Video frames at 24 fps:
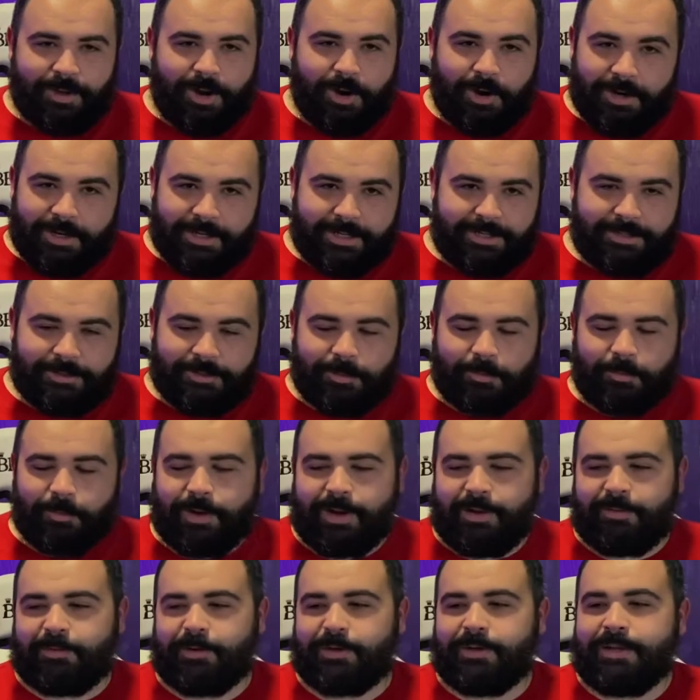ARC, or
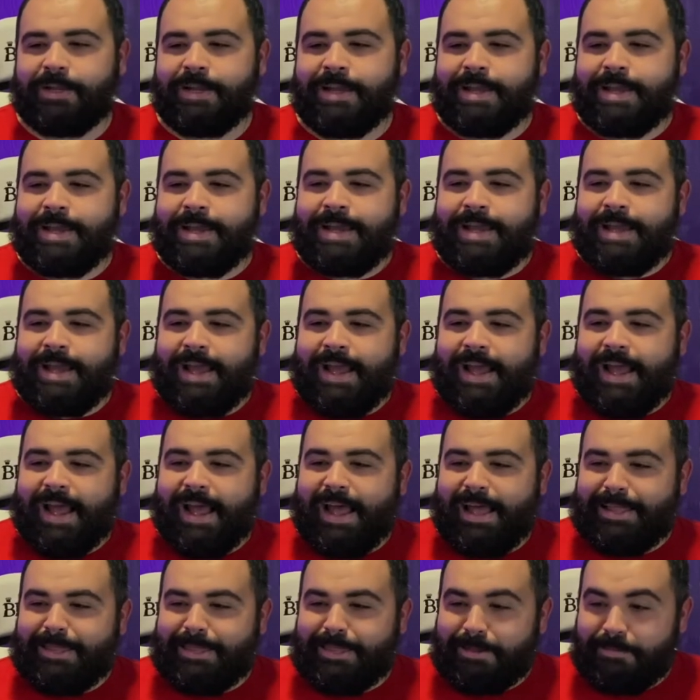whatever,
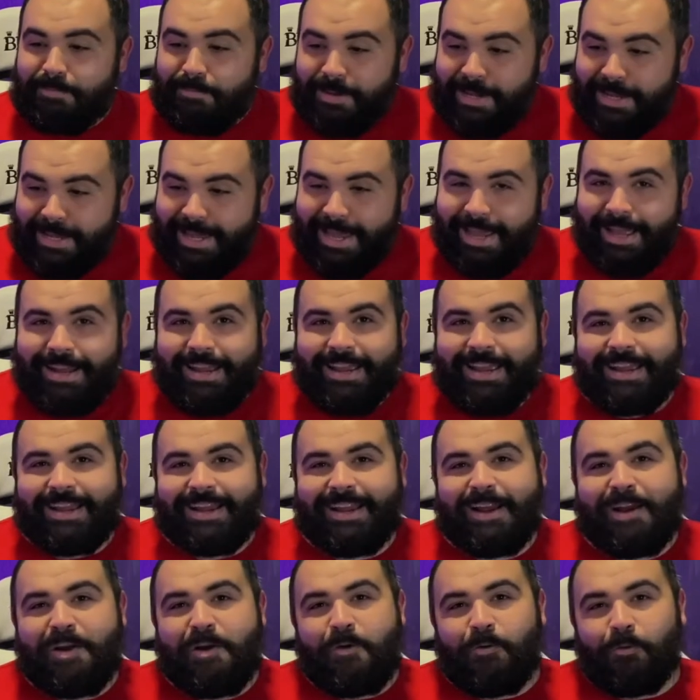the
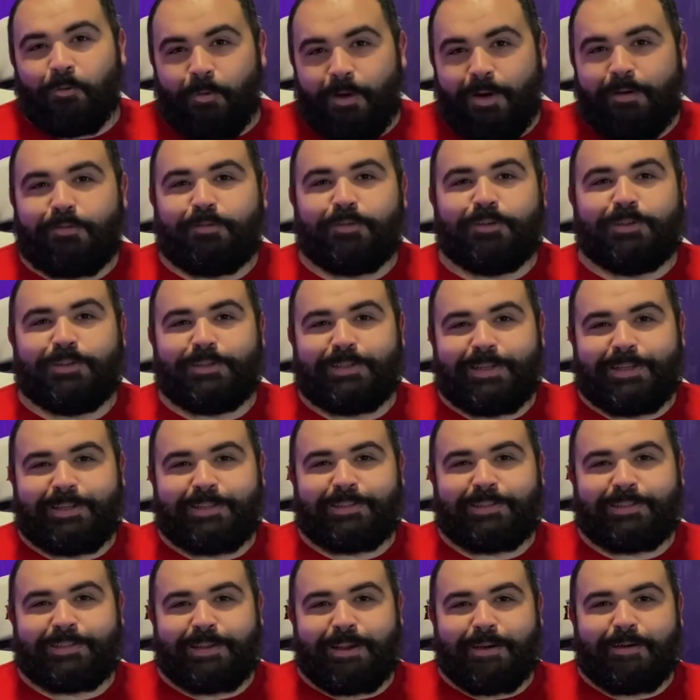beginning
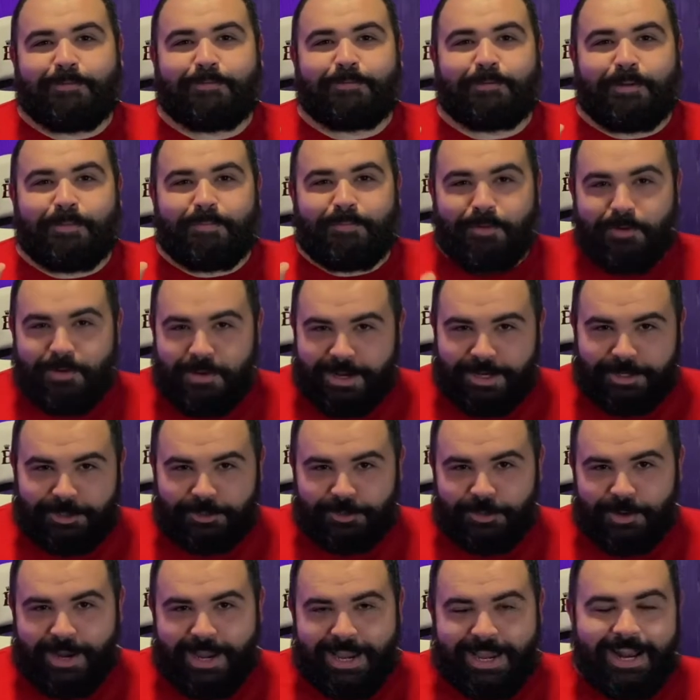references stuff from Mugen
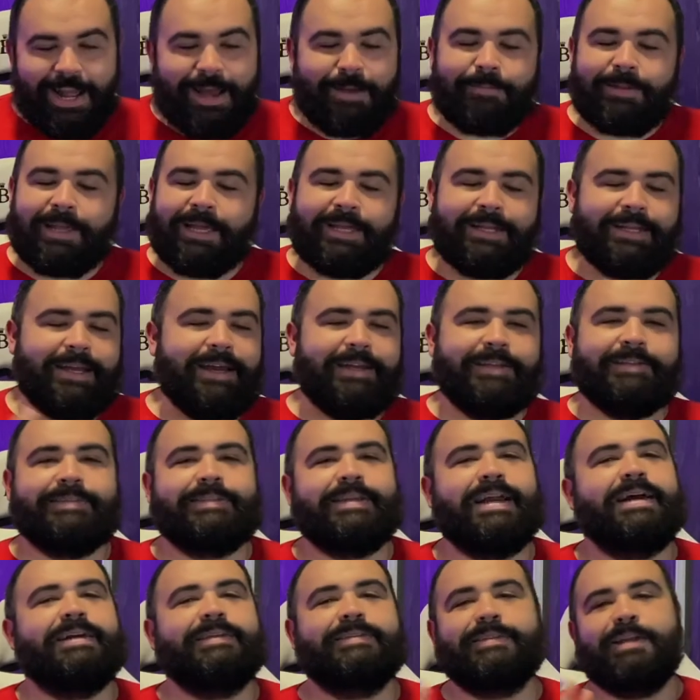Train. I'm like, guys,
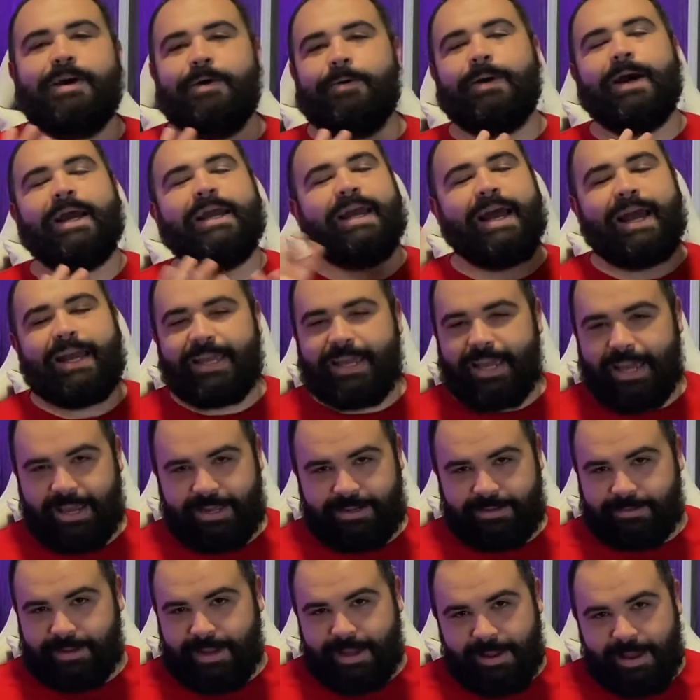no, I
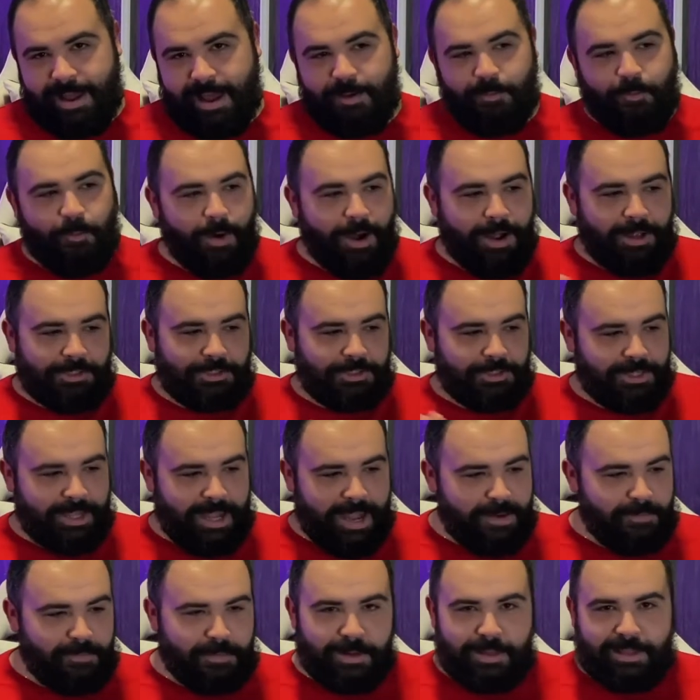can't. I watched
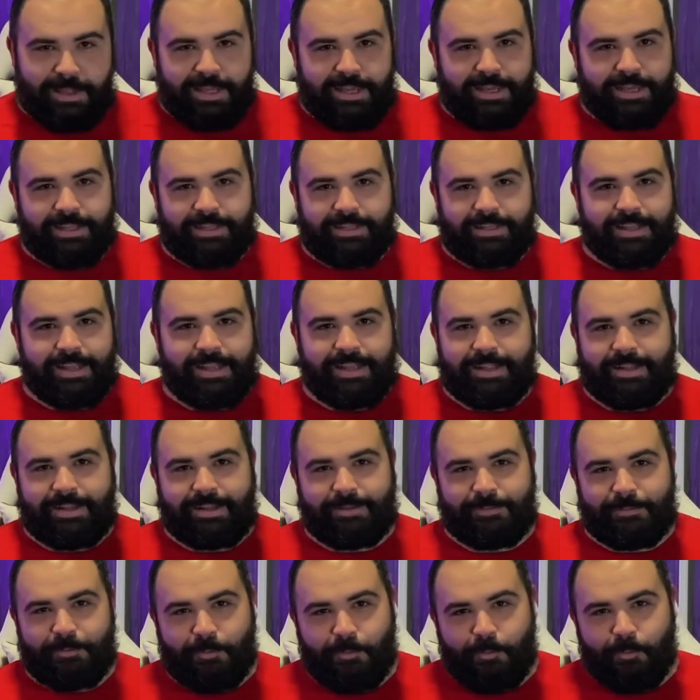everything
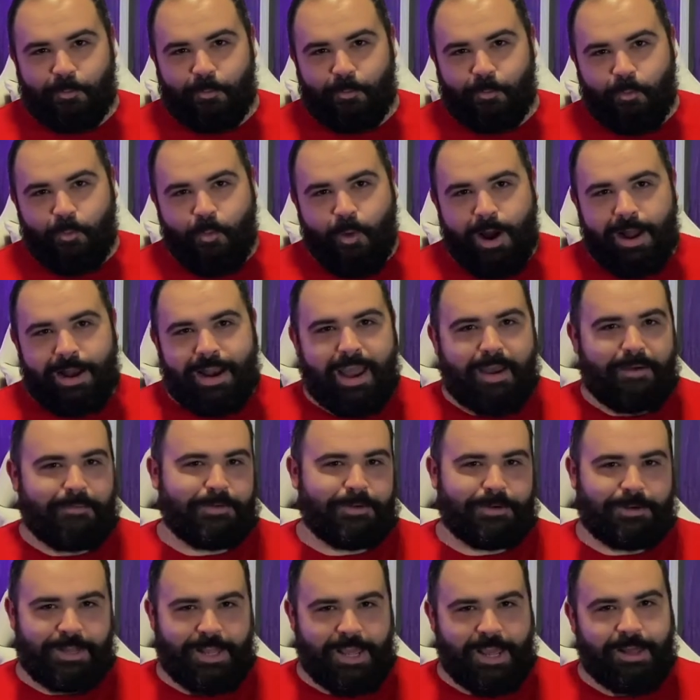in one
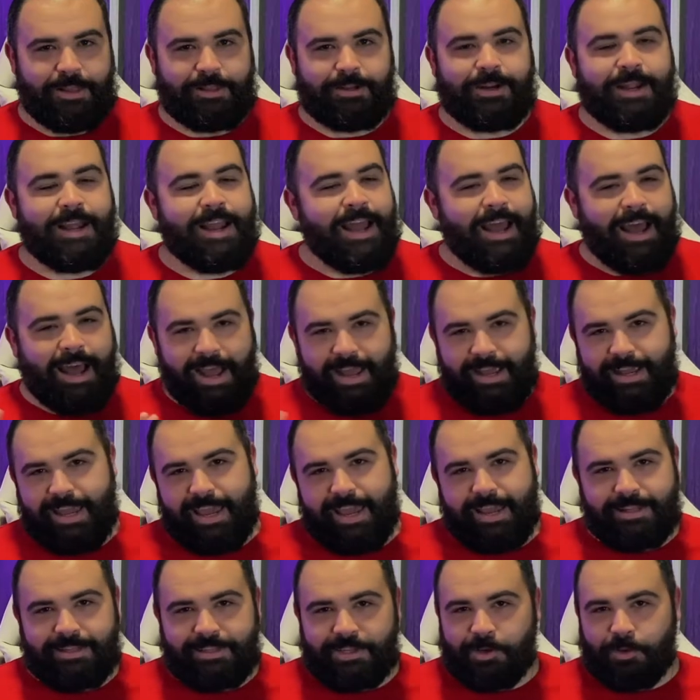after the other. I
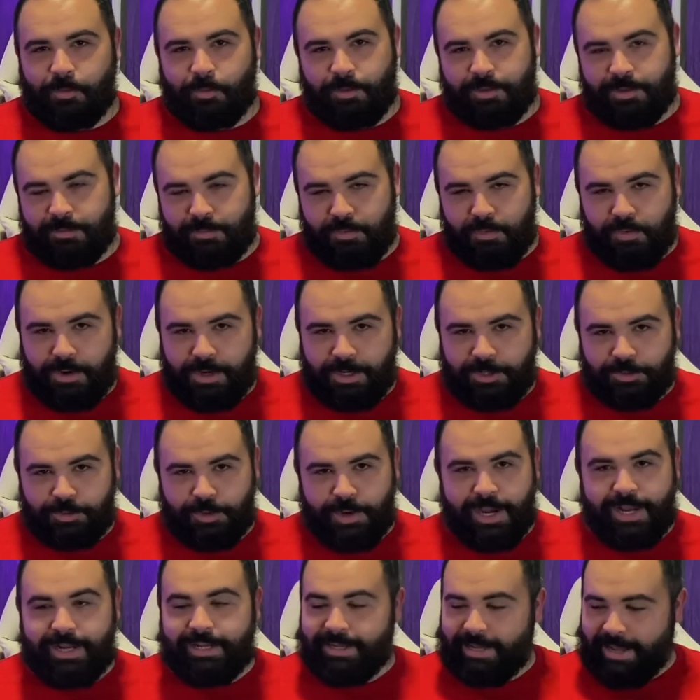can't deal with the Mugen
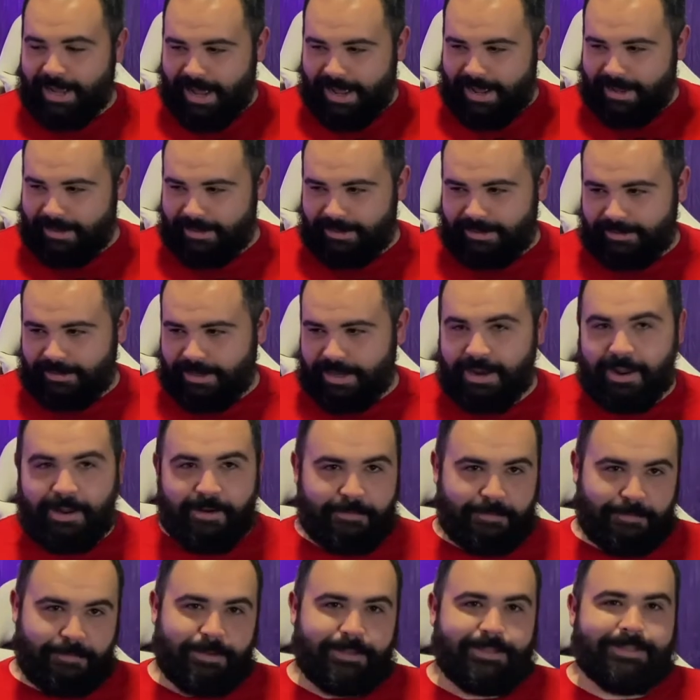Train.
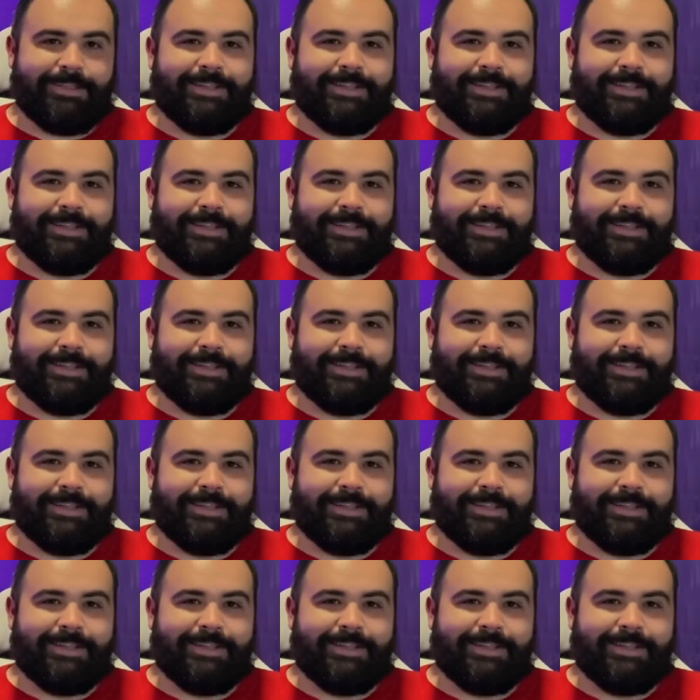Enough.